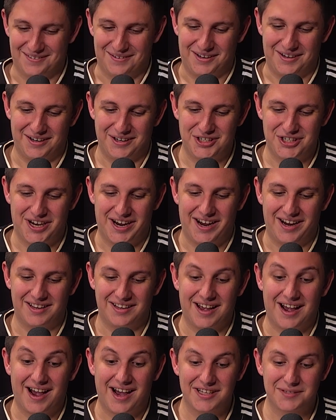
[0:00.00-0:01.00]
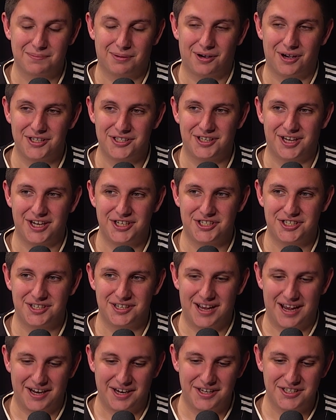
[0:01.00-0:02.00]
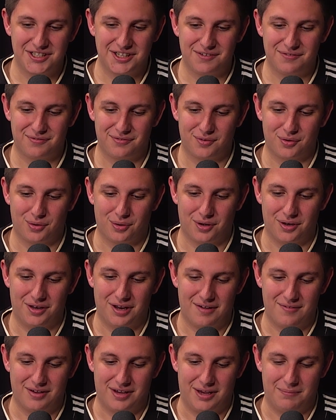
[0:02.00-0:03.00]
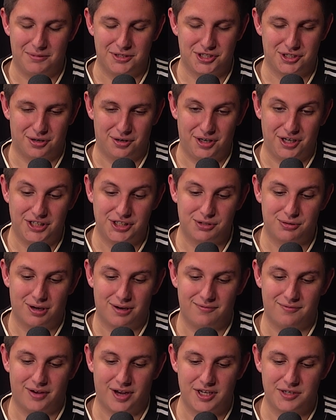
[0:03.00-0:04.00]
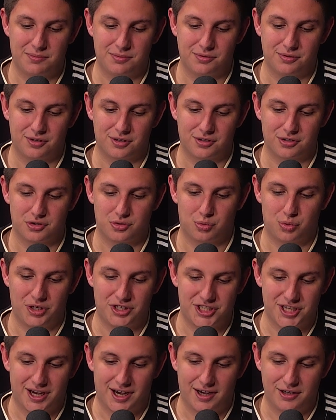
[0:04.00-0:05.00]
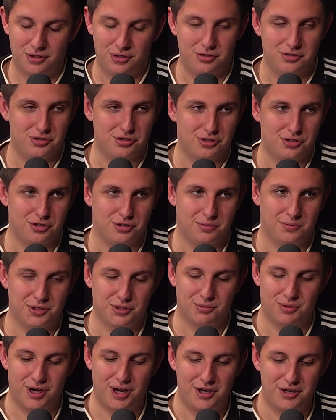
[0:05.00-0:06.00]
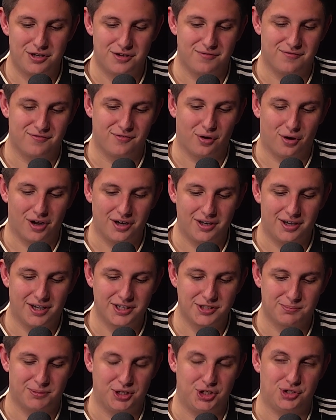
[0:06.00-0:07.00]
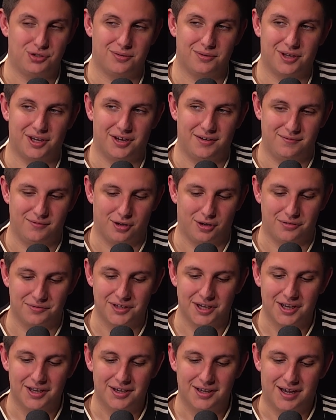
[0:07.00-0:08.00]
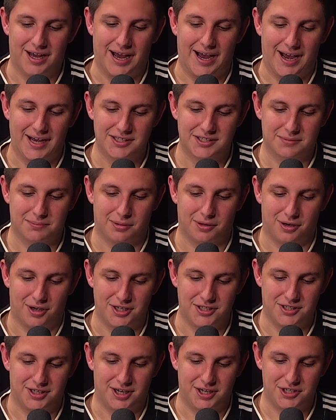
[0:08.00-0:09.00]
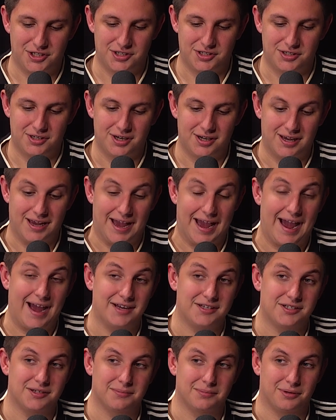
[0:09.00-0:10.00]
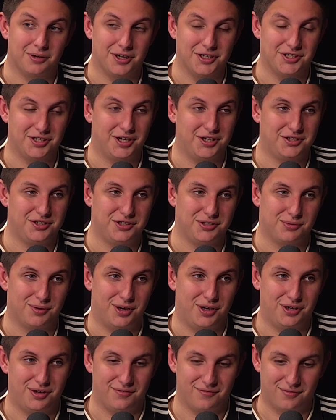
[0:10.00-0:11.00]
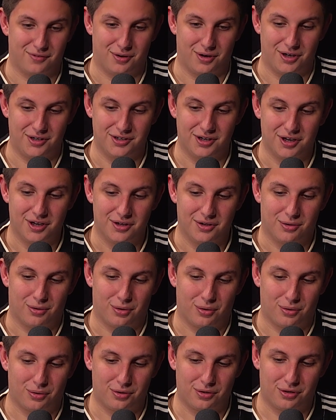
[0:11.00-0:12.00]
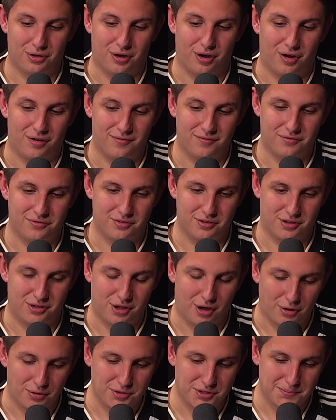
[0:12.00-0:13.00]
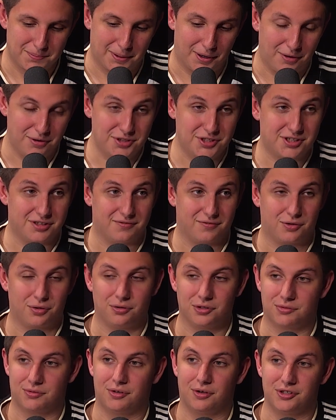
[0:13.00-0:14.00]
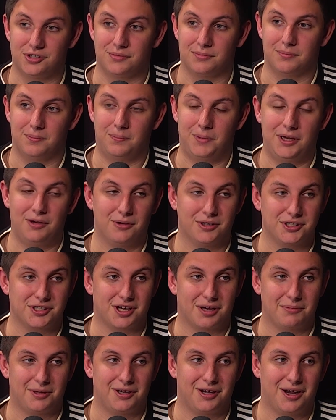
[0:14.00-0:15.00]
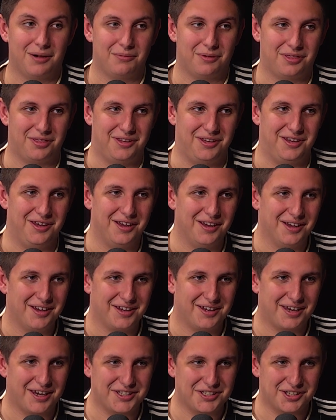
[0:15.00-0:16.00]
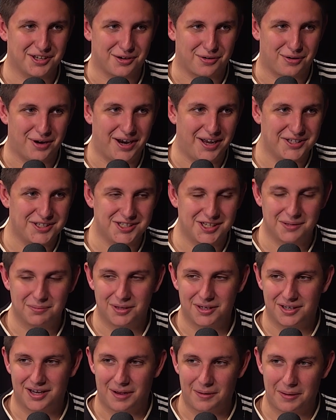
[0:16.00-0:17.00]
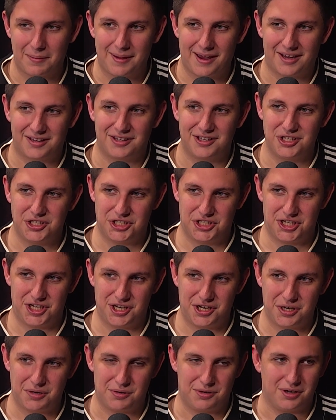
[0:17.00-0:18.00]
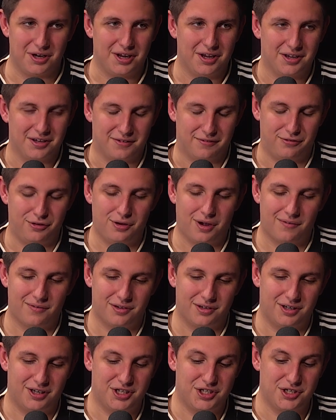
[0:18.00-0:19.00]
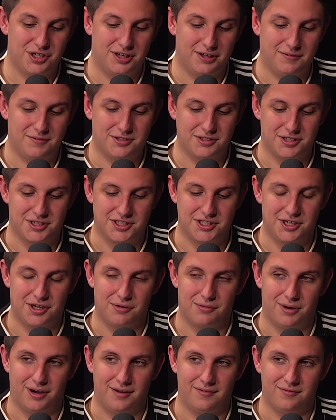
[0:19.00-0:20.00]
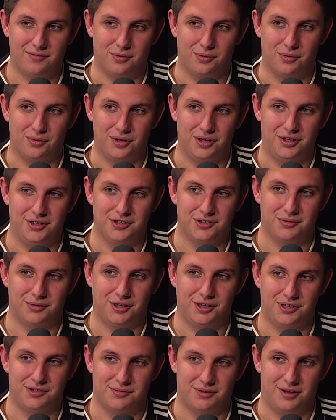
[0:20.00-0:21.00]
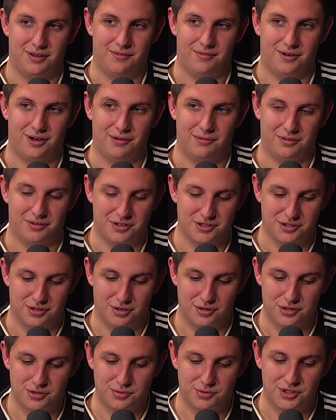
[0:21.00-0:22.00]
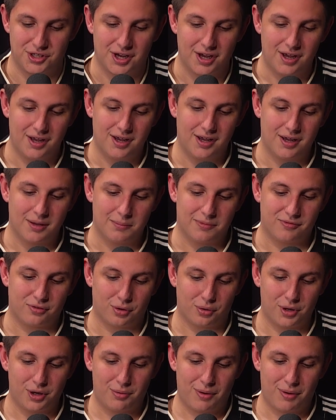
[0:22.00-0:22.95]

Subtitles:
Well done, Jack. Ask Pies Nation, that is it for another episode. Instagram, Facebook, Twitter, YouTube is where you can find us. Be sure to get involved. Ask Pies Nation, at Pies Nation is where you can find all of those posts. And of course, we've got some big ones coming up with the Guess the Crowd segment coming back this year and a few other initiatives to stick around for in 2023 with the socials. Before we